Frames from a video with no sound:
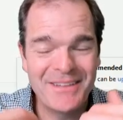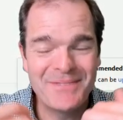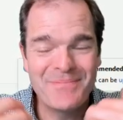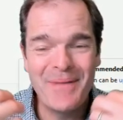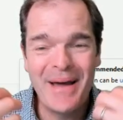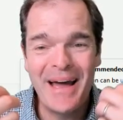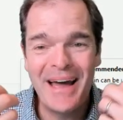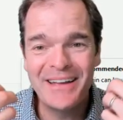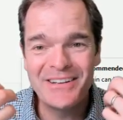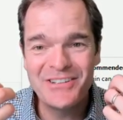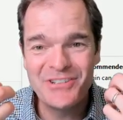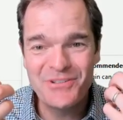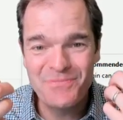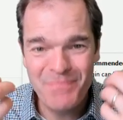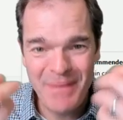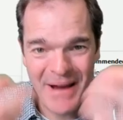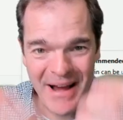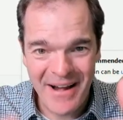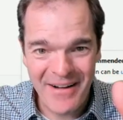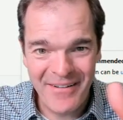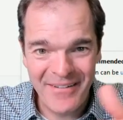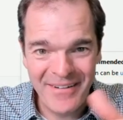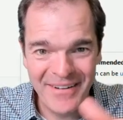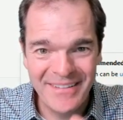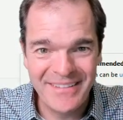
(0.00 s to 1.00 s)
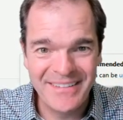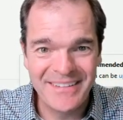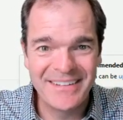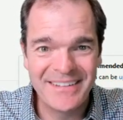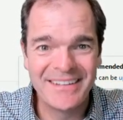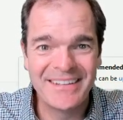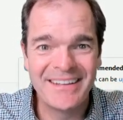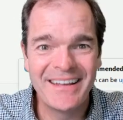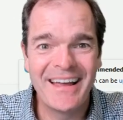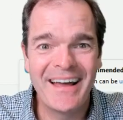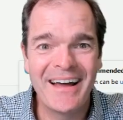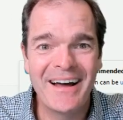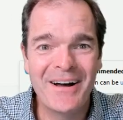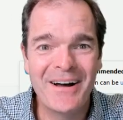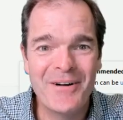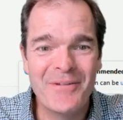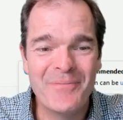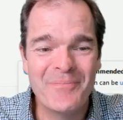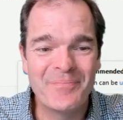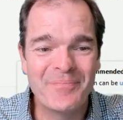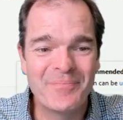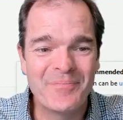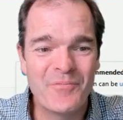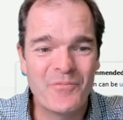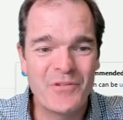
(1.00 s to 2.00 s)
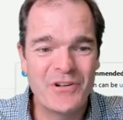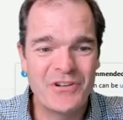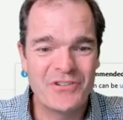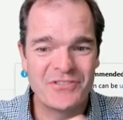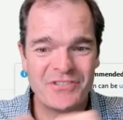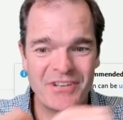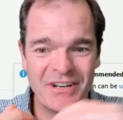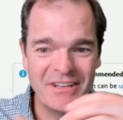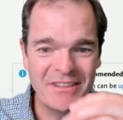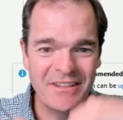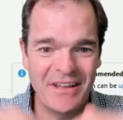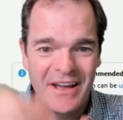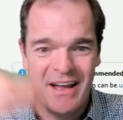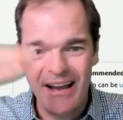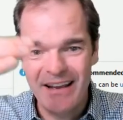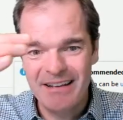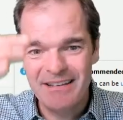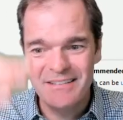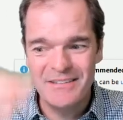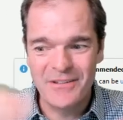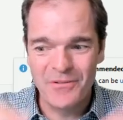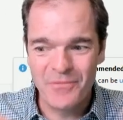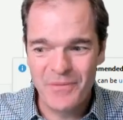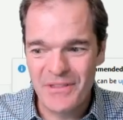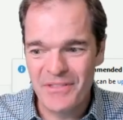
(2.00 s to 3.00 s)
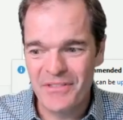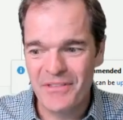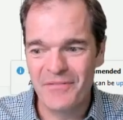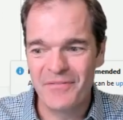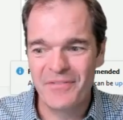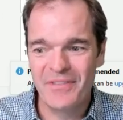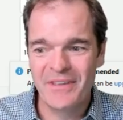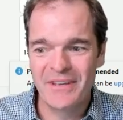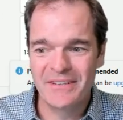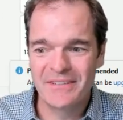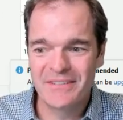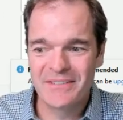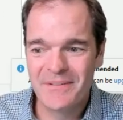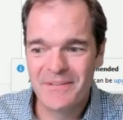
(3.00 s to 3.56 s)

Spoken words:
match parent, when you're setting the height and the width of things.